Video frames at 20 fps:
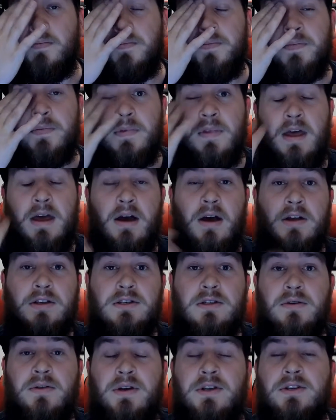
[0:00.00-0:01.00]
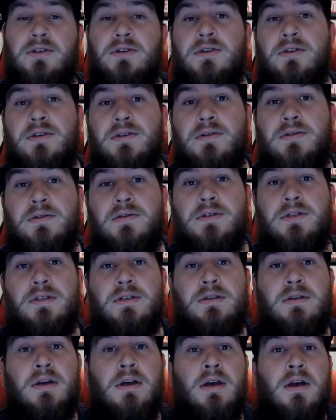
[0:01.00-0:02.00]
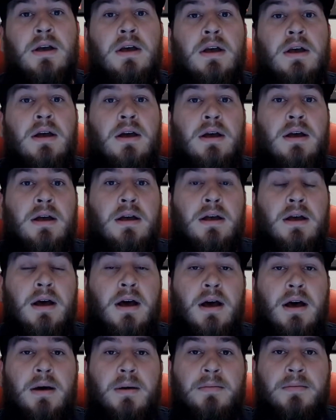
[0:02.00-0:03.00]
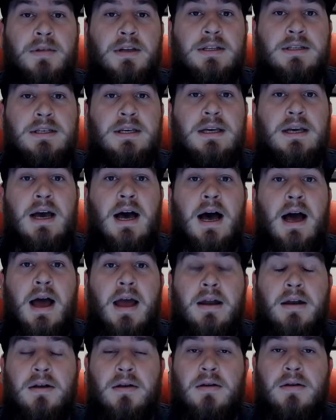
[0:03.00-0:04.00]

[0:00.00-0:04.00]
They also introduce the TI